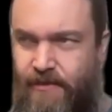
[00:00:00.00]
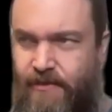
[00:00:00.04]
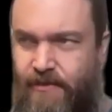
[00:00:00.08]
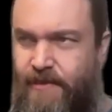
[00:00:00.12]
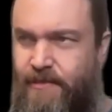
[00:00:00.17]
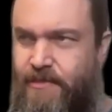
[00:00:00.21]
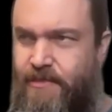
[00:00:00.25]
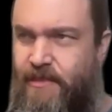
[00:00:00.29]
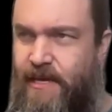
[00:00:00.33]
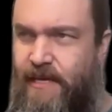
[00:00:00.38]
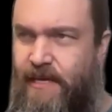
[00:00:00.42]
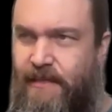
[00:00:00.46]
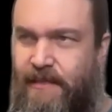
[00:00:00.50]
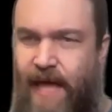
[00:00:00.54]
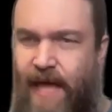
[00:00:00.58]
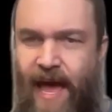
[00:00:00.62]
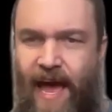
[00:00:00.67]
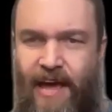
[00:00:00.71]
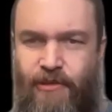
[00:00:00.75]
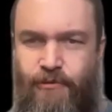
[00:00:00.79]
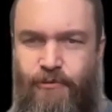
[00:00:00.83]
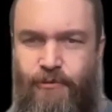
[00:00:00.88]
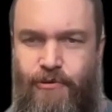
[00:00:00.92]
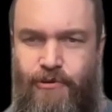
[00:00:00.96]
the
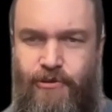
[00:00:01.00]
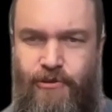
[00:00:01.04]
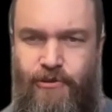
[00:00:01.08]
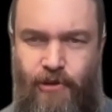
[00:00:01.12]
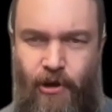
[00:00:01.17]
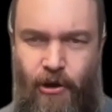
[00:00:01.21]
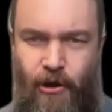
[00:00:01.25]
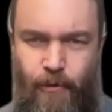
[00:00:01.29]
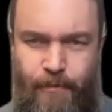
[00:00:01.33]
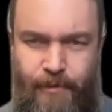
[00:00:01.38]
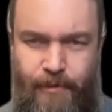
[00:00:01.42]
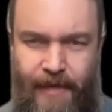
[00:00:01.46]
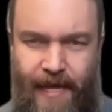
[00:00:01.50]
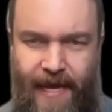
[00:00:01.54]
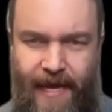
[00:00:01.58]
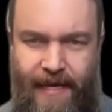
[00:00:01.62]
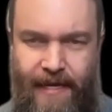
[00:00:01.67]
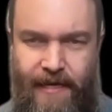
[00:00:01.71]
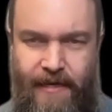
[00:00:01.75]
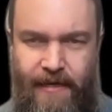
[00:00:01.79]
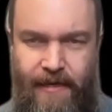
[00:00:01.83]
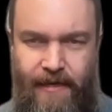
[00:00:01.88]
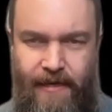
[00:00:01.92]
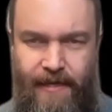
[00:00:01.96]
lies were so
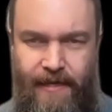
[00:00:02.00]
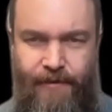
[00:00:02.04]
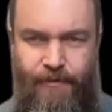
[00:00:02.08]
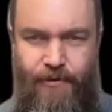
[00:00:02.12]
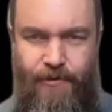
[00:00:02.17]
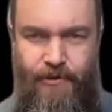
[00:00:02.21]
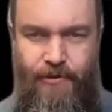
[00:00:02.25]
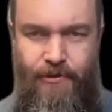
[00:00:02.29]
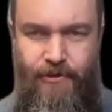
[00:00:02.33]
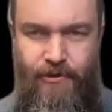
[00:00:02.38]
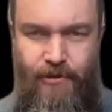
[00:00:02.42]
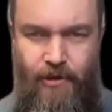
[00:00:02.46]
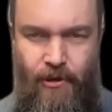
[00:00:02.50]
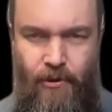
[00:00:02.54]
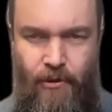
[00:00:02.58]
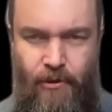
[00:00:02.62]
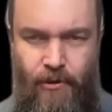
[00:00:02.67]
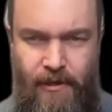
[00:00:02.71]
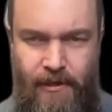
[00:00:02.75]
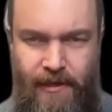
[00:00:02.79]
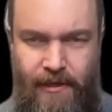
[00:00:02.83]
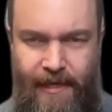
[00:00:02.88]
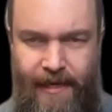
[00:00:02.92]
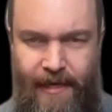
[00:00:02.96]
blatant, they were so
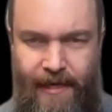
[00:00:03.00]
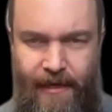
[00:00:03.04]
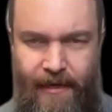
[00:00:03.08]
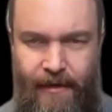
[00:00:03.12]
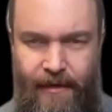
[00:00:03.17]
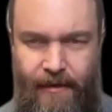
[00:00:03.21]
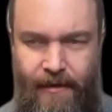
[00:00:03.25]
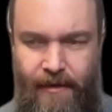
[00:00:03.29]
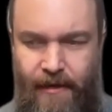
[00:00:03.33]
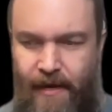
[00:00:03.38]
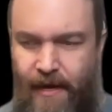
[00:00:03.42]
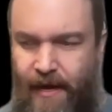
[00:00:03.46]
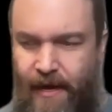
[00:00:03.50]
clear,